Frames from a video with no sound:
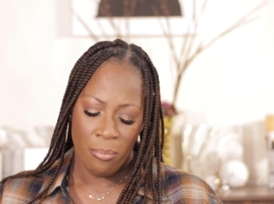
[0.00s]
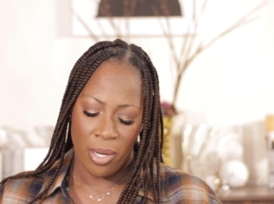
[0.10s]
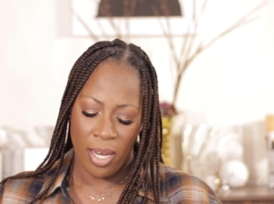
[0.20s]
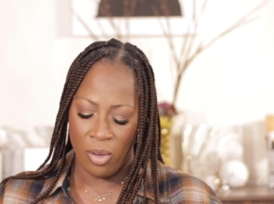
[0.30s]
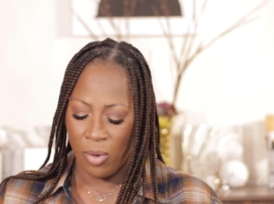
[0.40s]

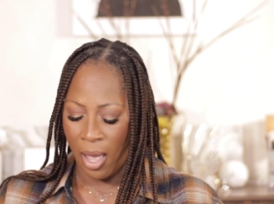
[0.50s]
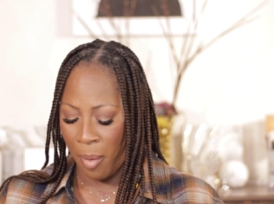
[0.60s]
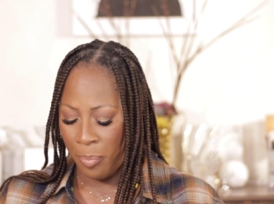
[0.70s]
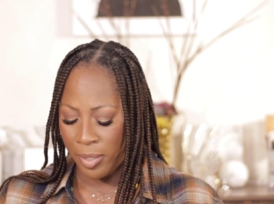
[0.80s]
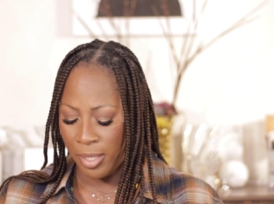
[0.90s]
But anyway, I
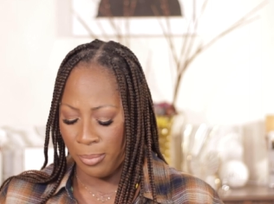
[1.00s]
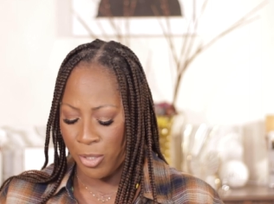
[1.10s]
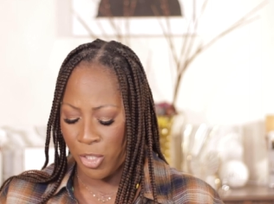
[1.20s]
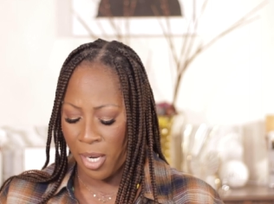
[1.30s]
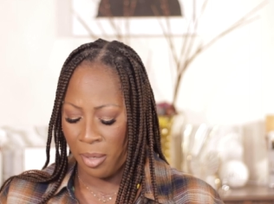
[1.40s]
picked up the
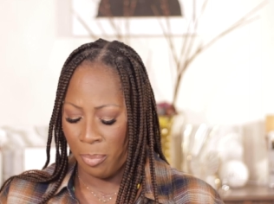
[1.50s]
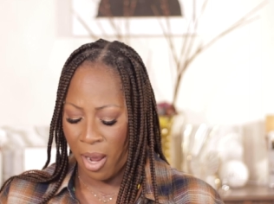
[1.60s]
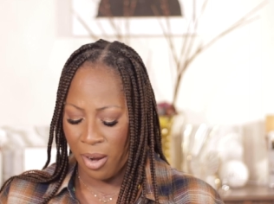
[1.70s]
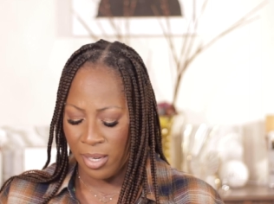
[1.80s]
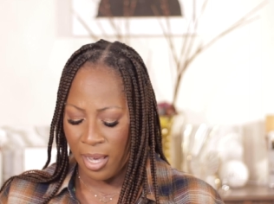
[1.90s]
shade
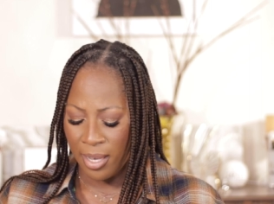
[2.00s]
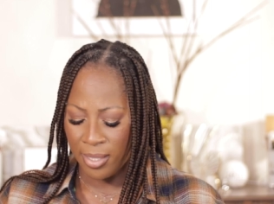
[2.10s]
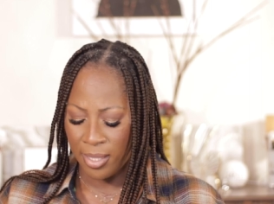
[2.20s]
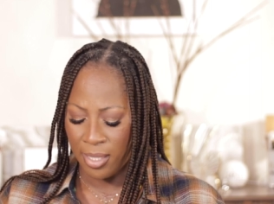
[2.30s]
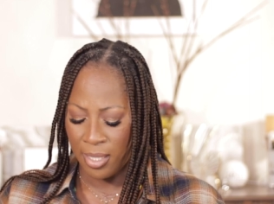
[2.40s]
Paradise.
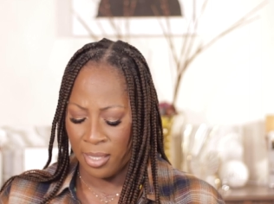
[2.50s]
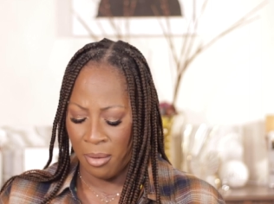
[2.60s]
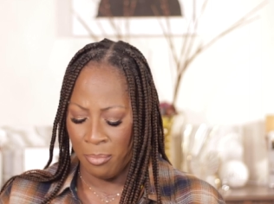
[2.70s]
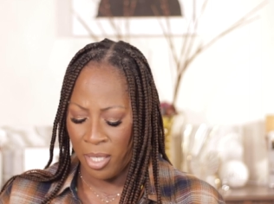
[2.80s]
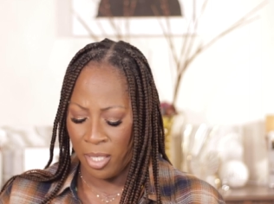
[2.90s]
This is
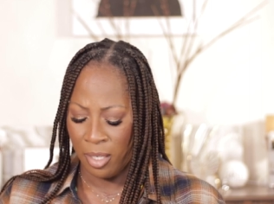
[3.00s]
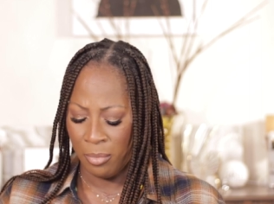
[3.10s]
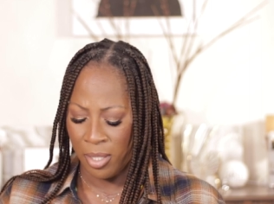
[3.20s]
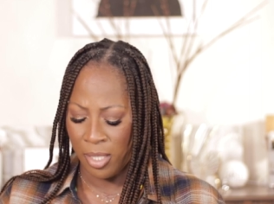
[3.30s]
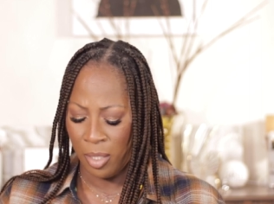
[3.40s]

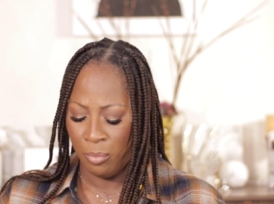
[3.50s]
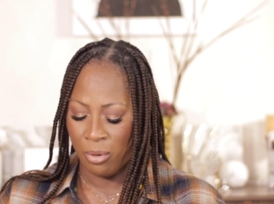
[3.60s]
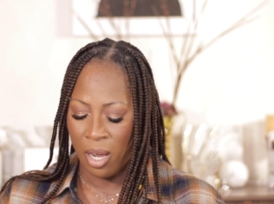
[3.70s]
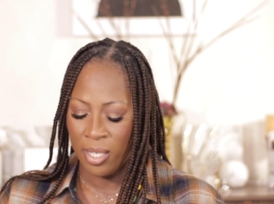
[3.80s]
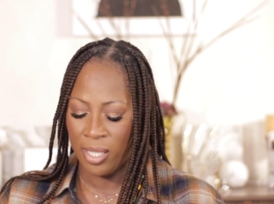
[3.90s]
medium deep
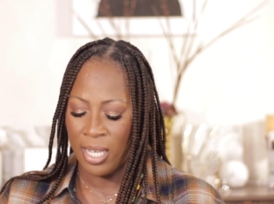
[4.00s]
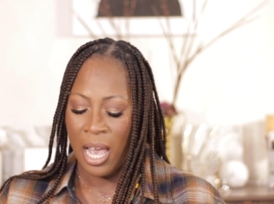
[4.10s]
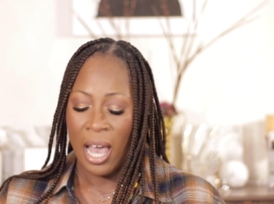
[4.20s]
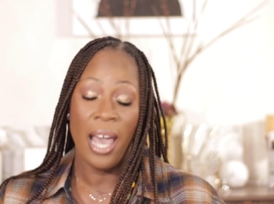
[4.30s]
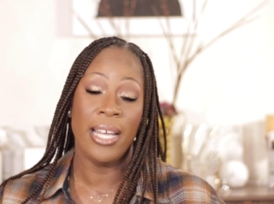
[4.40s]
bronze.
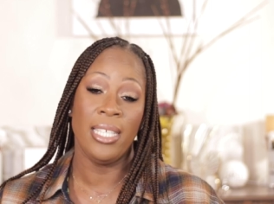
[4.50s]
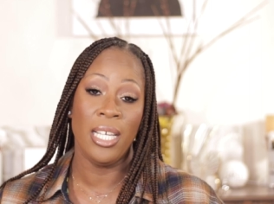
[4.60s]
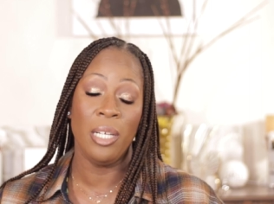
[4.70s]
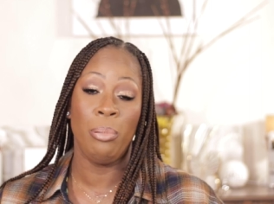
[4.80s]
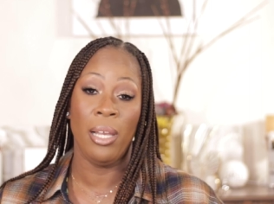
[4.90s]
I
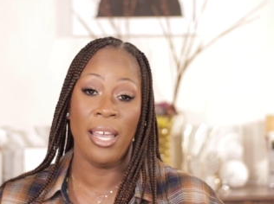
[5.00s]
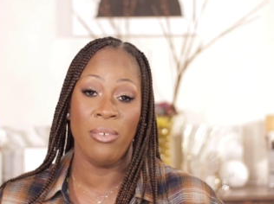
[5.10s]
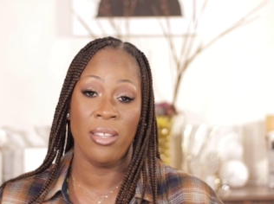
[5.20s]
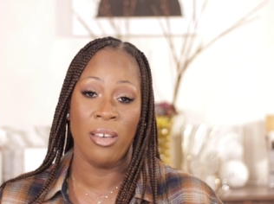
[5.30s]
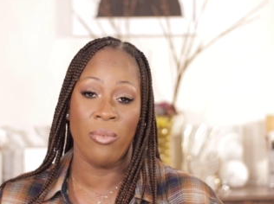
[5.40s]
did play
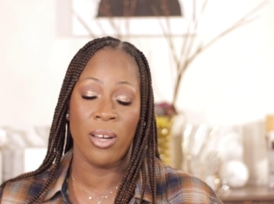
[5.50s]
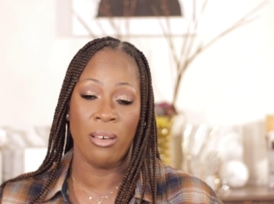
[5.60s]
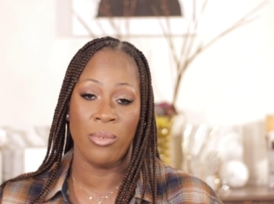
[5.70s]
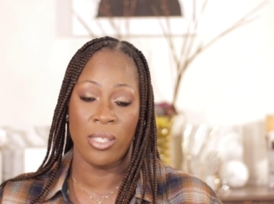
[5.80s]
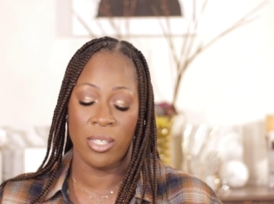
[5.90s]
with it when
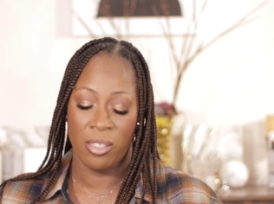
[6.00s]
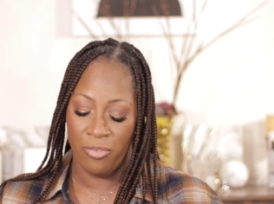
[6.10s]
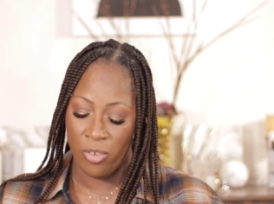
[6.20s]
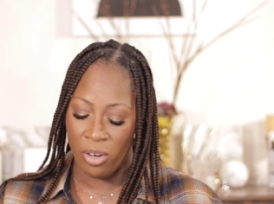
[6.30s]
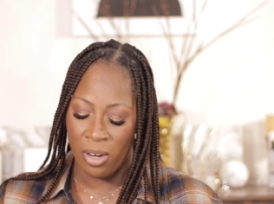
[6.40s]
I was in
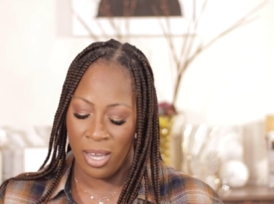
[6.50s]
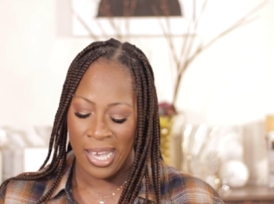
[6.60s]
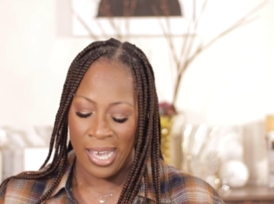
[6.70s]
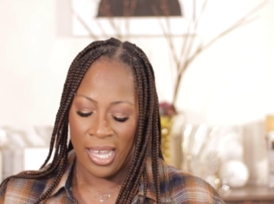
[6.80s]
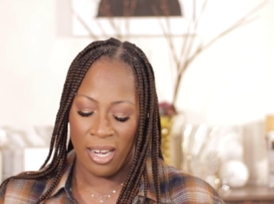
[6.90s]
Sephora,
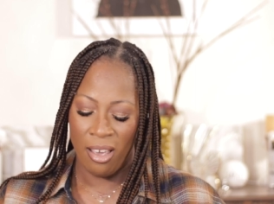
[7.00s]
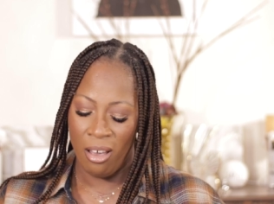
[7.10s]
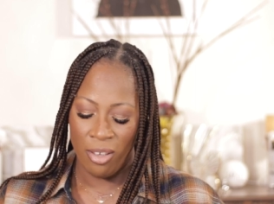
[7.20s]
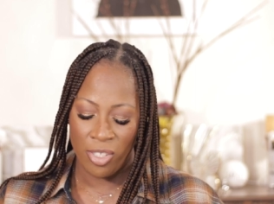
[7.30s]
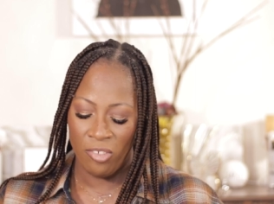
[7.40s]
and I
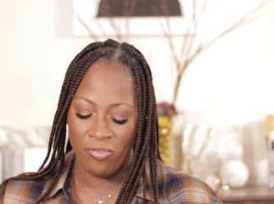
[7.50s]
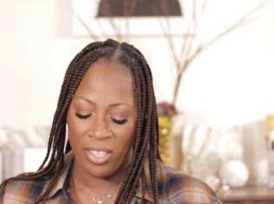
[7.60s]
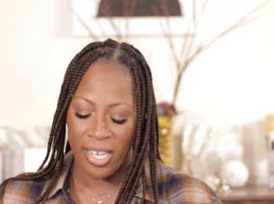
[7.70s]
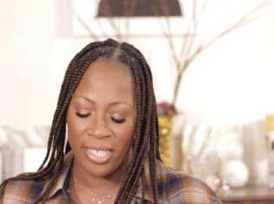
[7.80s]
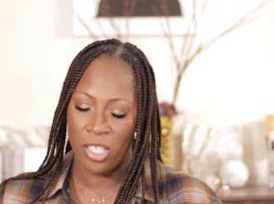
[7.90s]
also
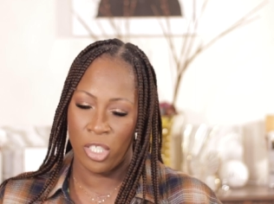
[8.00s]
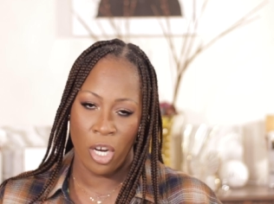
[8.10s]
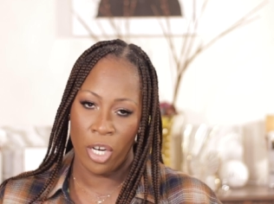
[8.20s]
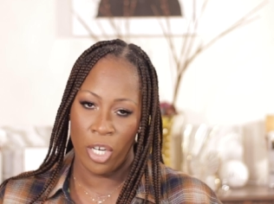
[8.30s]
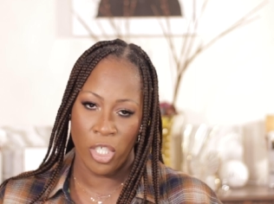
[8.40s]
feel like the
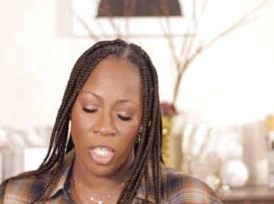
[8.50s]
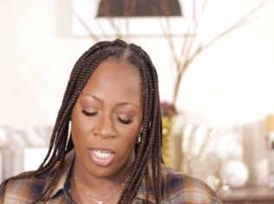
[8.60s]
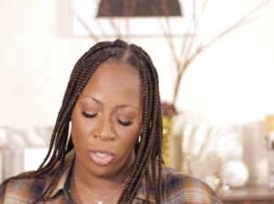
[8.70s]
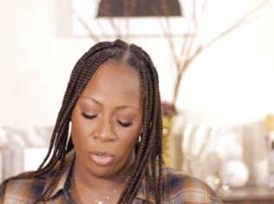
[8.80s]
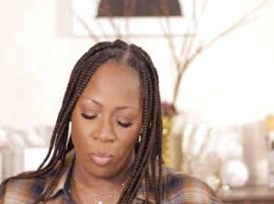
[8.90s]
darker
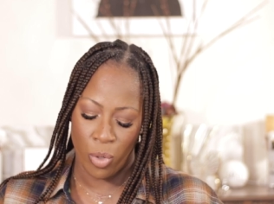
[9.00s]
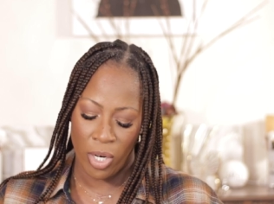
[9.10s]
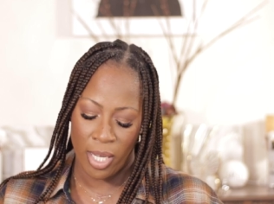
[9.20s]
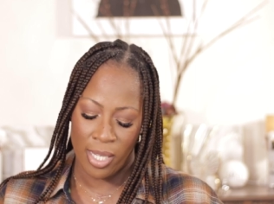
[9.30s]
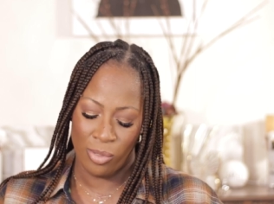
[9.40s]
shade could
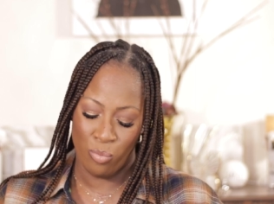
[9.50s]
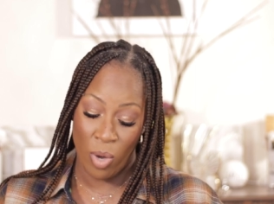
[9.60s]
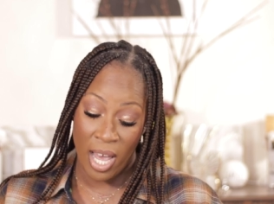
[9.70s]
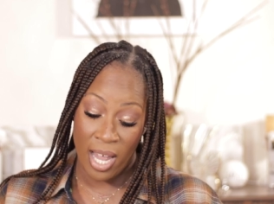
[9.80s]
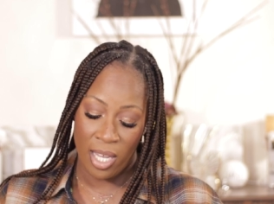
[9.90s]
work as
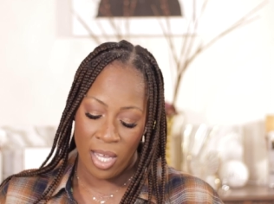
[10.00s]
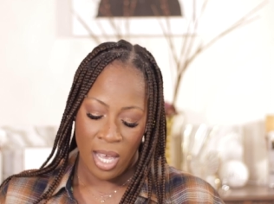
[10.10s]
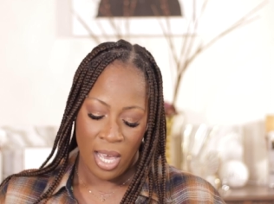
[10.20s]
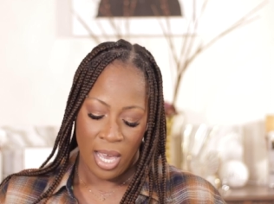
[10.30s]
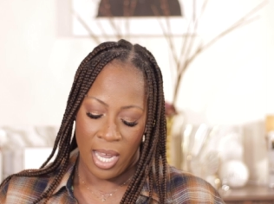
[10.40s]
well.
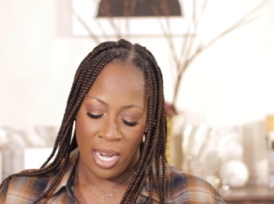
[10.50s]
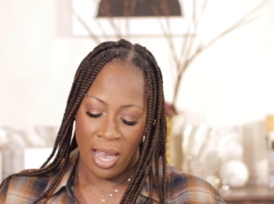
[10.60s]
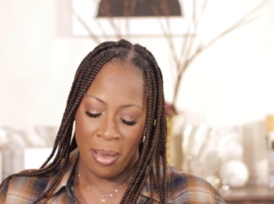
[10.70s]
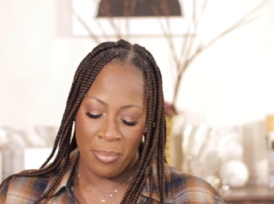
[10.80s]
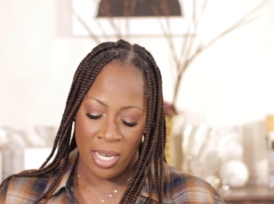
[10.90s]
And
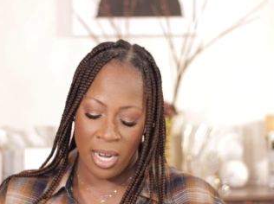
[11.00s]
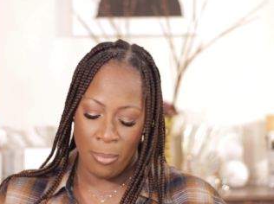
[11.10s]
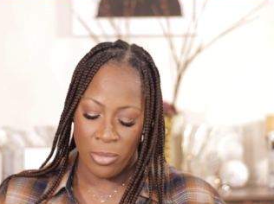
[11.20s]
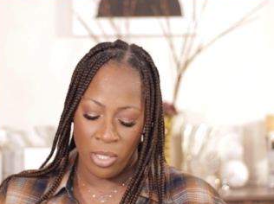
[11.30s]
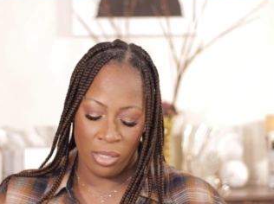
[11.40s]
I mean,
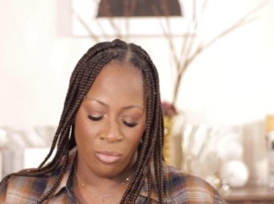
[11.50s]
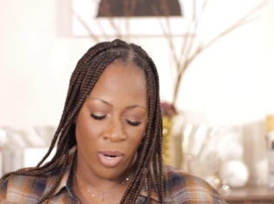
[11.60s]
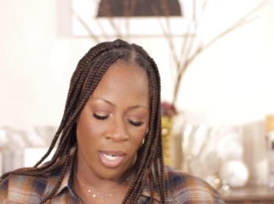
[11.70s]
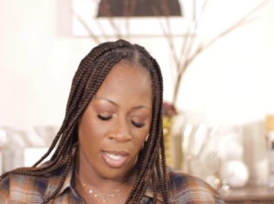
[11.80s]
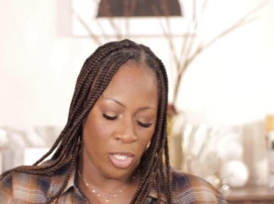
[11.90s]
I'm just
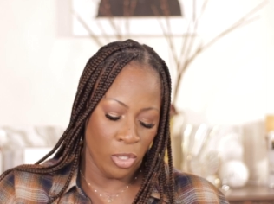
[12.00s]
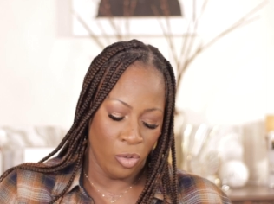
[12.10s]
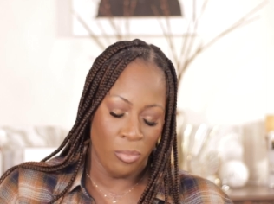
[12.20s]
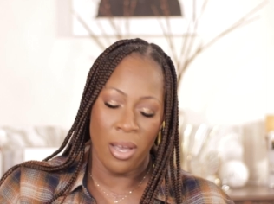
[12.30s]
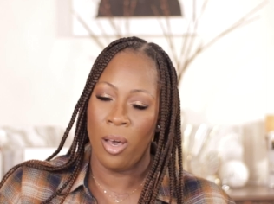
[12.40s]
ready to
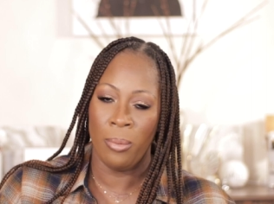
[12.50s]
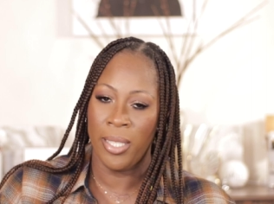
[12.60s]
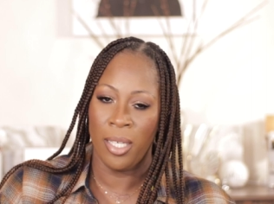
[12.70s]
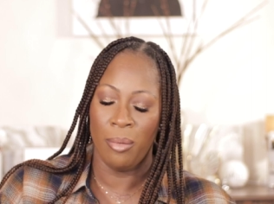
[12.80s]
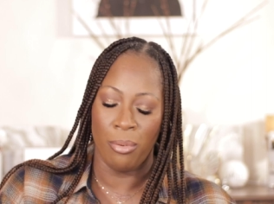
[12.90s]
do my
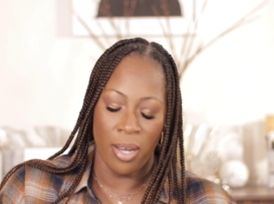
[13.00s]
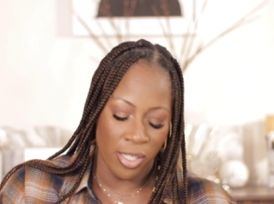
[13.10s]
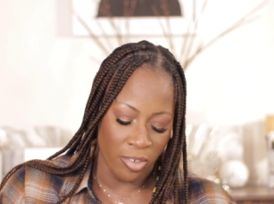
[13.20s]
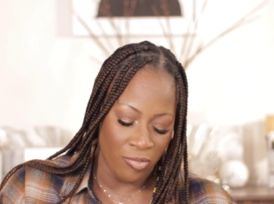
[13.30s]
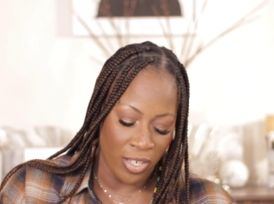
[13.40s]
updated
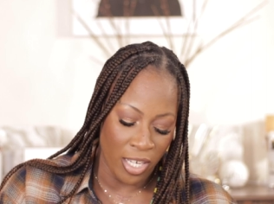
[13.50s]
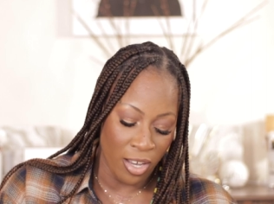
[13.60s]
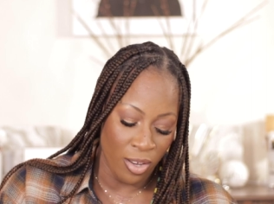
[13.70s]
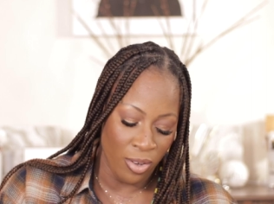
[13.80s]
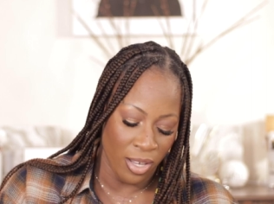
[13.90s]
bronzer
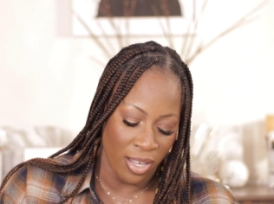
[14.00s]
video.